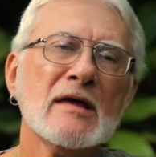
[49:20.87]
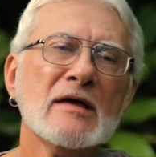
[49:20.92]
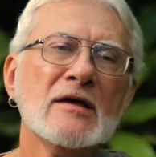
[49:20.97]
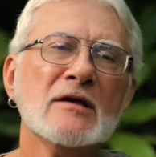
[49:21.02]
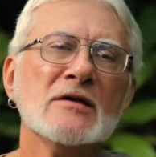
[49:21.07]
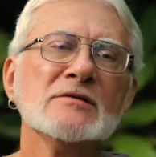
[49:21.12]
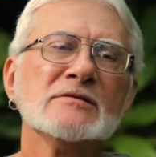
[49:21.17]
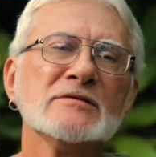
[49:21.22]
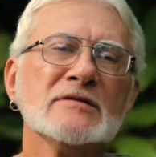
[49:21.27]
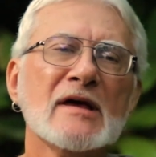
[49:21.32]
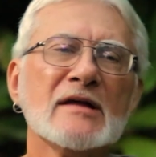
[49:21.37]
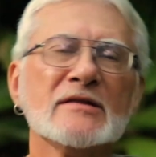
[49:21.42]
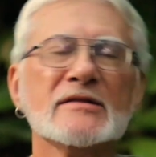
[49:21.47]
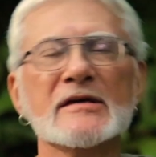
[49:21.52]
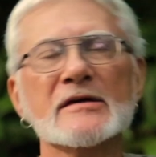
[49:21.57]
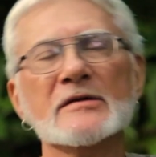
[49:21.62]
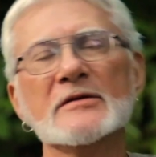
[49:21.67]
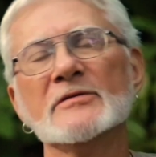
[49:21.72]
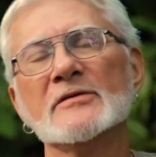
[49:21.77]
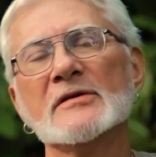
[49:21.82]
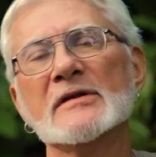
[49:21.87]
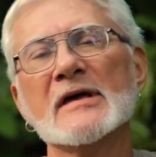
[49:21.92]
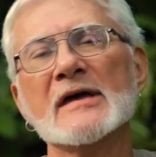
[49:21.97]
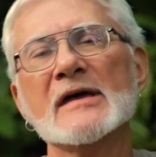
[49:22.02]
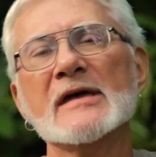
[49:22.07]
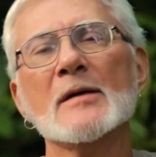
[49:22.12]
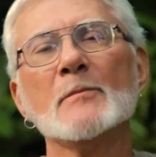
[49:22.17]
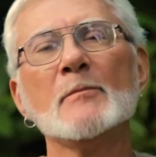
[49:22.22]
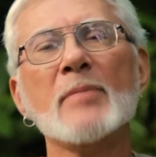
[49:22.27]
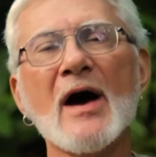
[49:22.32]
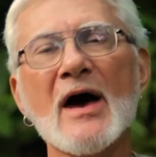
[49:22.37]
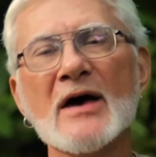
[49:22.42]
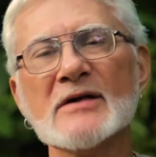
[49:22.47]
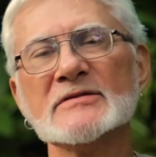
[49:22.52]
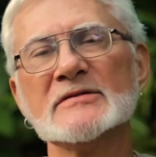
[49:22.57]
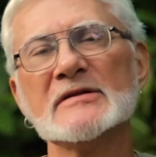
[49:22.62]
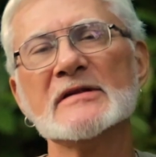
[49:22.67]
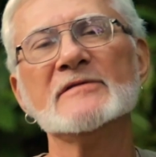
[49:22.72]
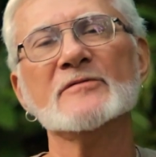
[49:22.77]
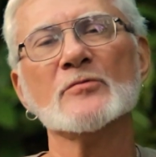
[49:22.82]
is, at the end of the day, a
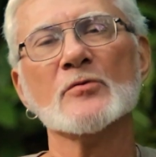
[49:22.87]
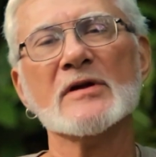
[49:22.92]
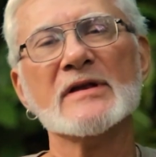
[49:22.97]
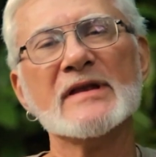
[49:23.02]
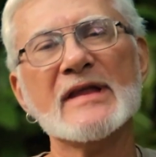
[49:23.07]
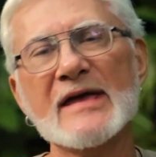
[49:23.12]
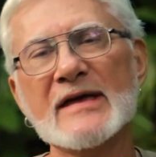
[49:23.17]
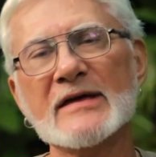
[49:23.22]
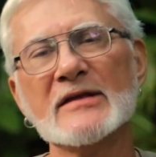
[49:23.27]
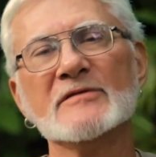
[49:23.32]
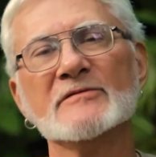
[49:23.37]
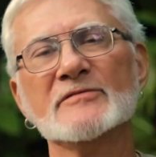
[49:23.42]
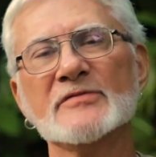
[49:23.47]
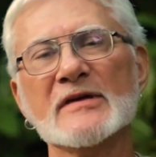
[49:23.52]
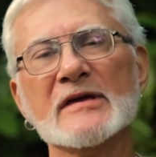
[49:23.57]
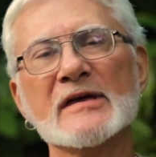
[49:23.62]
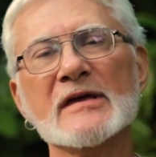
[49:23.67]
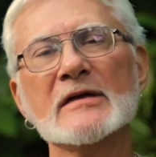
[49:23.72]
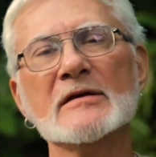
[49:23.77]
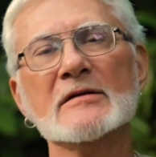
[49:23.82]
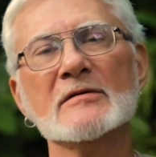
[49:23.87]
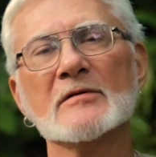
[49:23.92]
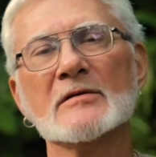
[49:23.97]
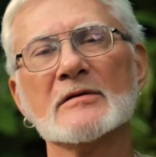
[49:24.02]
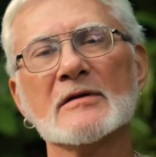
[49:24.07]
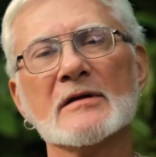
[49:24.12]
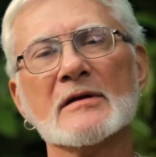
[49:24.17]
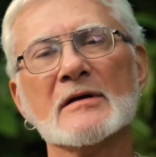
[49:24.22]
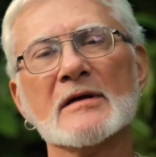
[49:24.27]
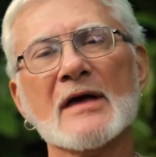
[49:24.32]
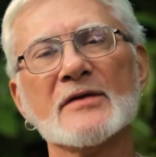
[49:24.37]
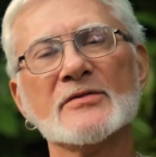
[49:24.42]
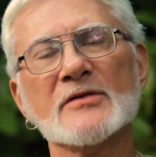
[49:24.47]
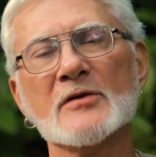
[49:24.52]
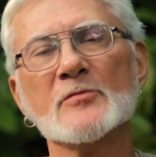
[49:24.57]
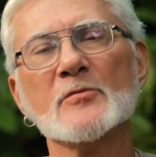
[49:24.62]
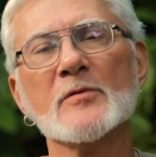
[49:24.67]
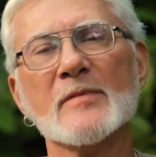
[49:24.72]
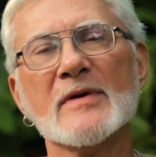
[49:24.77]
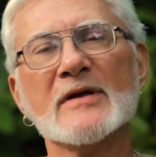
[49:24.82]
positive or a negative thing, I
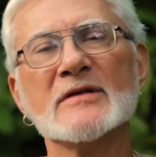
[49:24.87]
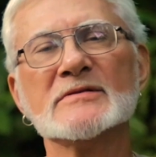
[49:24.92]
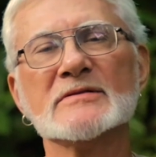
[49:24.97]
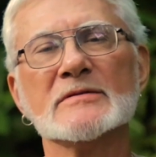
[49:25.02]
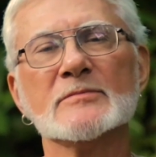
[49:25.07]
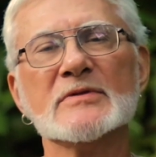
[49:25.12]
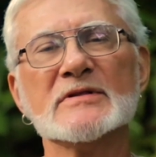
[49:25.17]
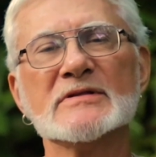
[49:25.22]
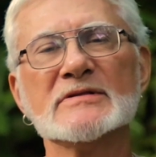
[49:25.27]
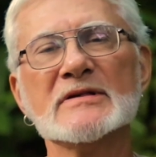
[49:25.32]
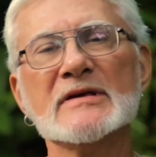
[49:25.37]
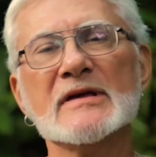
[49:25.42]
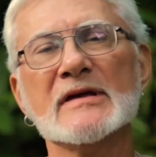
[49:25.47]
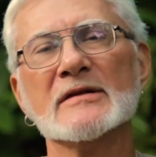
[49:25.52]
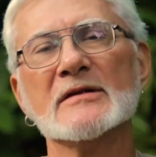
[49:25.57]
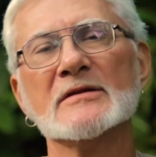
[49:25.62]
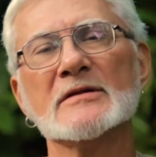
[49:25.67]
think remains to be seen.